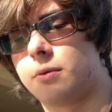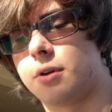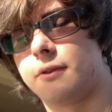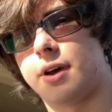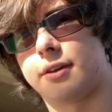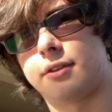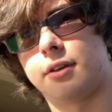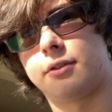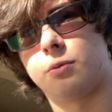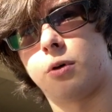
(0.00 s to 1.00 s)
rid of
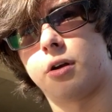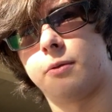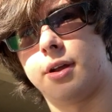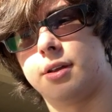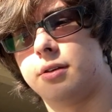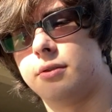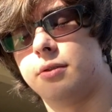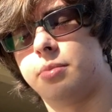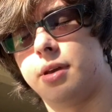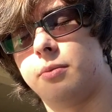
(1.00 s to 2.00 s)
excess water weight.
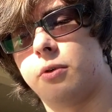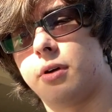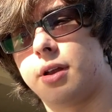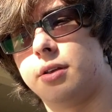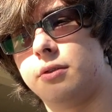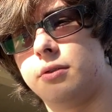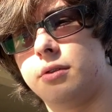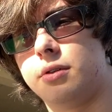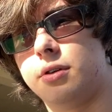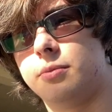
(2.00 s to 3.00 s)
You pee more and you
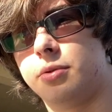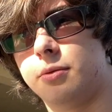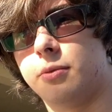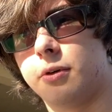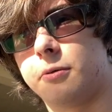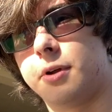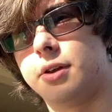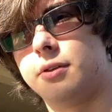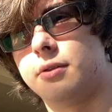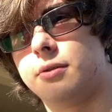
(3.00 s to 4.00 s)
poop more when
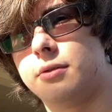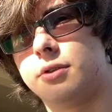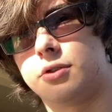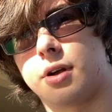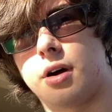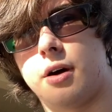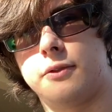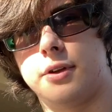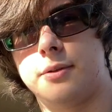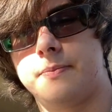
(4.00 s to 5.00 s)
you drink
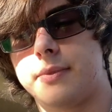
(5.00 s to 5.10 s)
coffee.